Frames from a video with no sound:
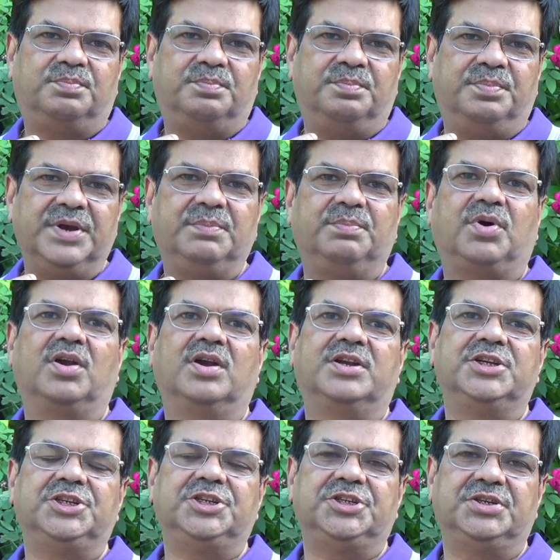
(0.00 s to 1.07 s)
big
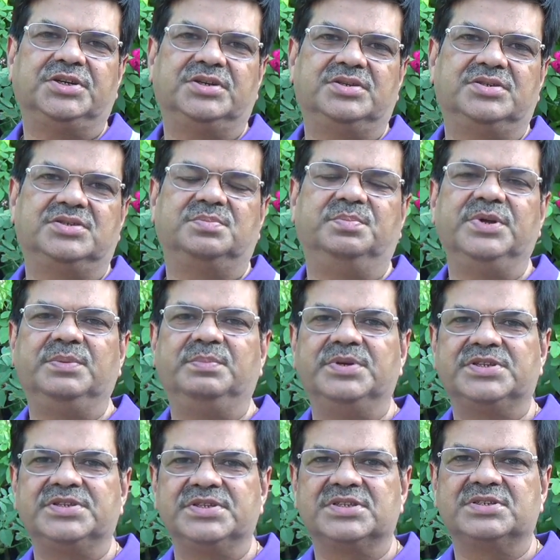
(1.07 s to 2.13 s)
politicians, big
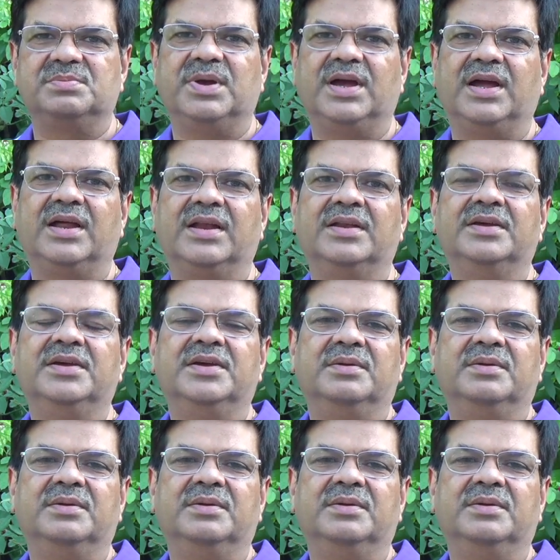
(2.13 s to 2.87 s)
businessmen,